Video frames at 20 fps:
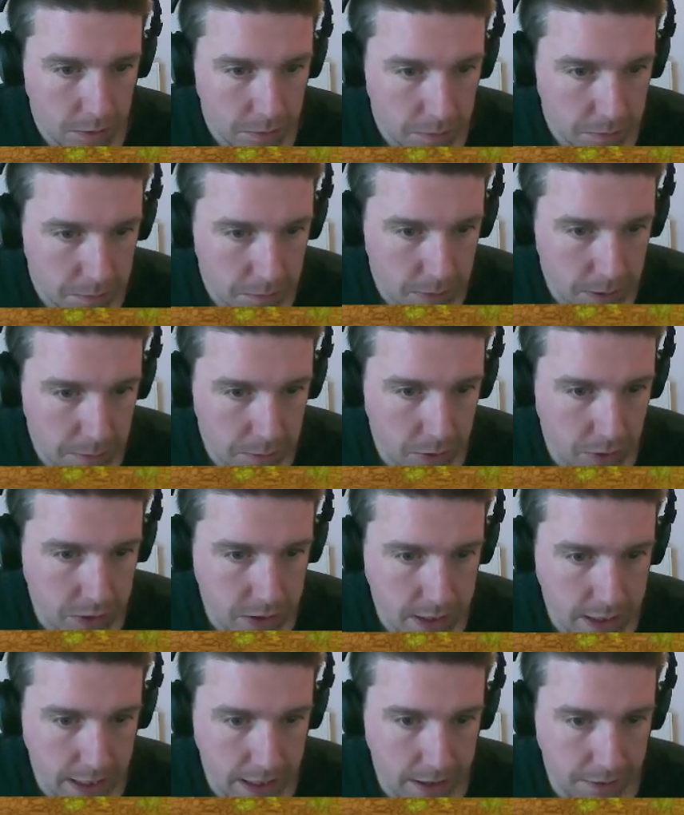Member of
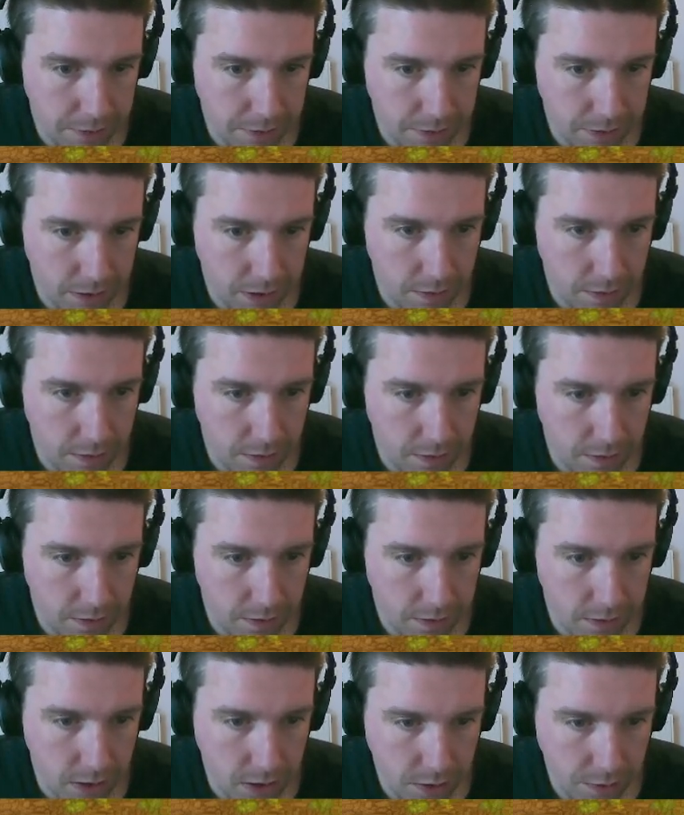staff.
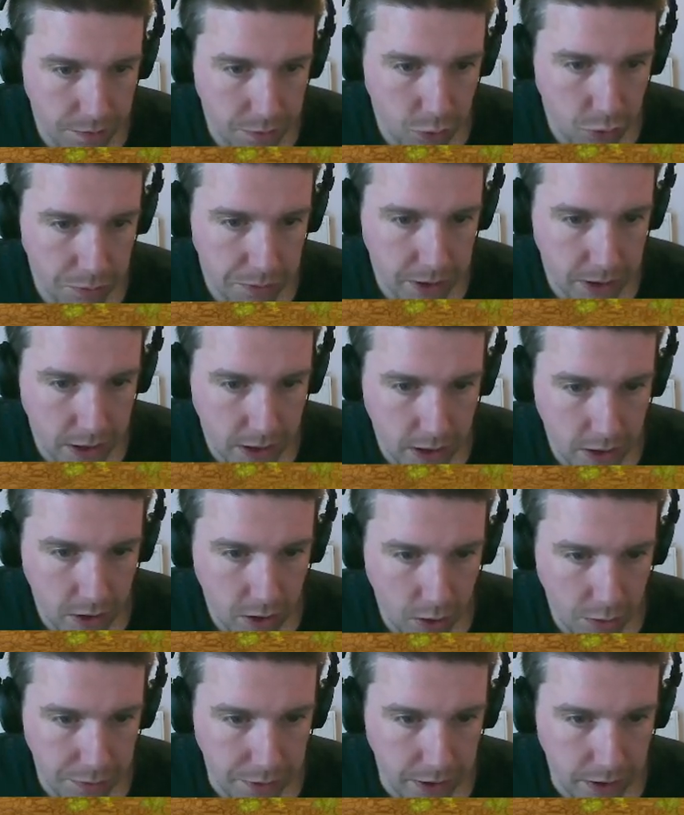Does the foreman need an
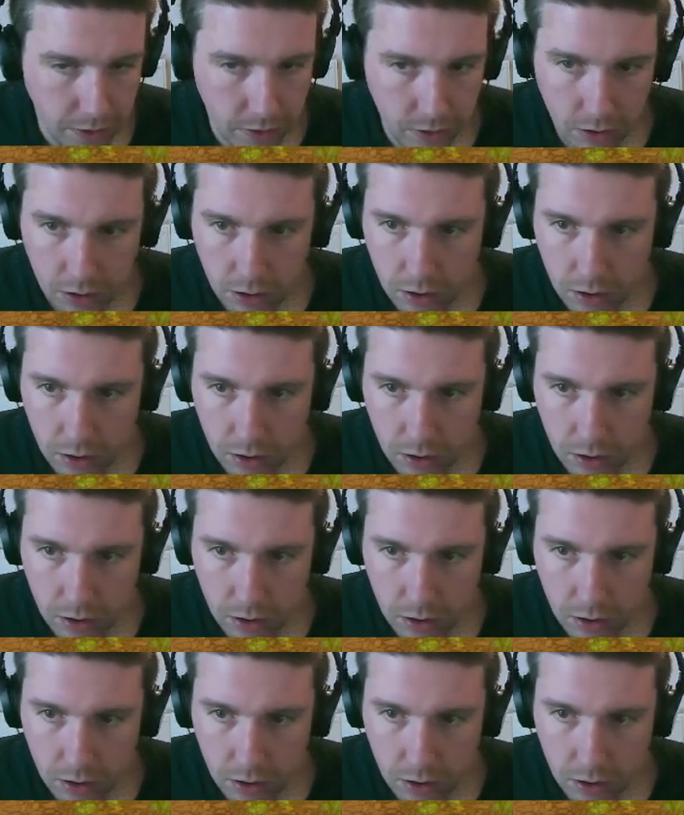office?